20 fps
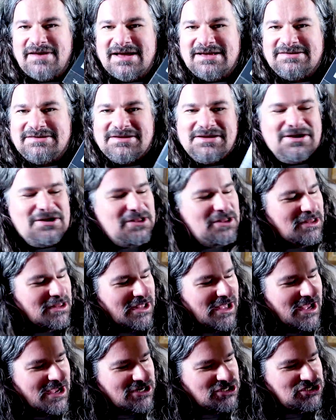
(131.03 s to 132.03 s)
nice
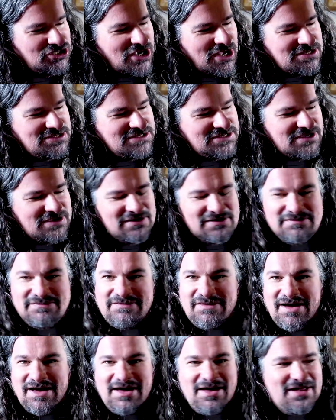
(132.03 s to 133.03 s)
little shots
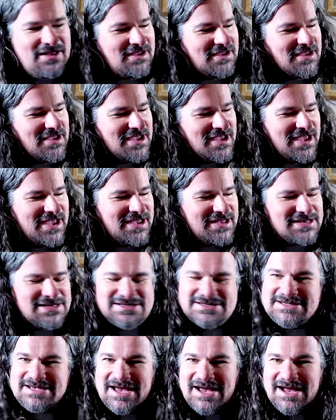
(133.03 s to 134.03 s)
of
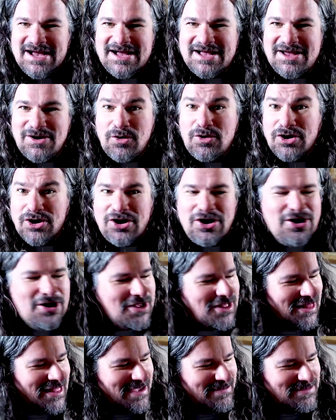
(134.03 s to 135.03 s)
his or her
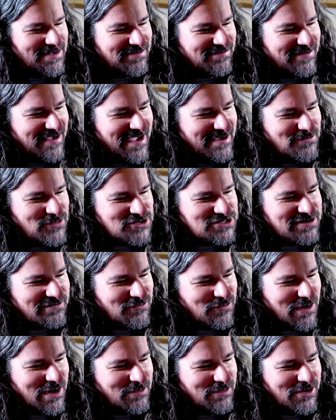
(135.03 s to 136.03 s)
claim to fame,
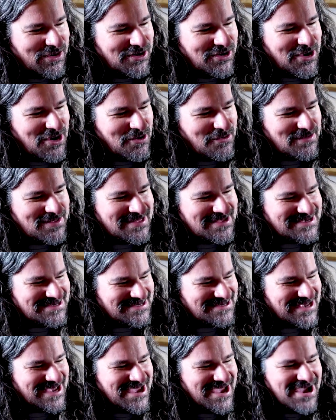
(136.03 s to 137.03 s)
whichever way we're going to go with
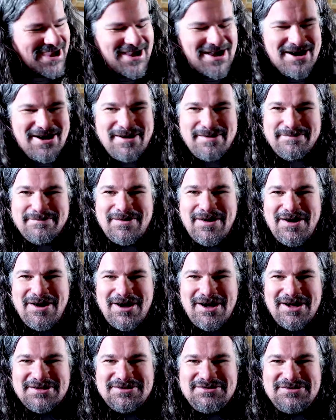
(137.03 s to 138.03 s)
this.
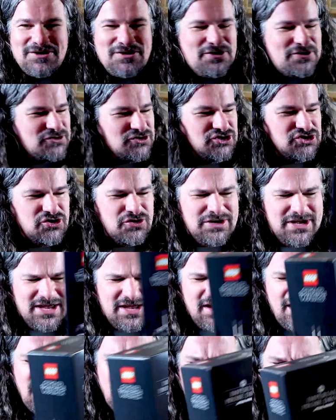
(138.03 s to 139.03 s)
Han Solo
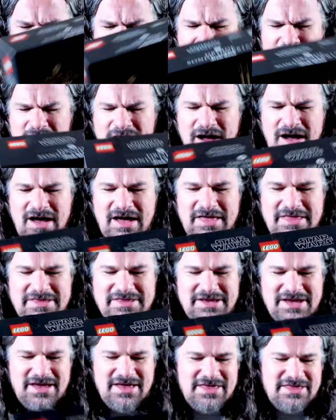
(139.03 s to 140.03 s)
shooting
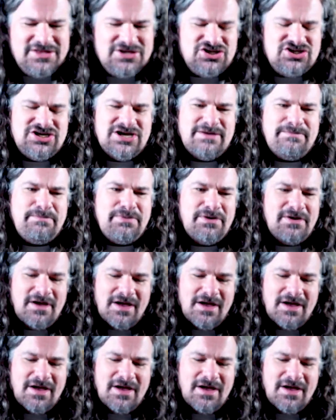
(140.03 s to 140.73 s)
the ship,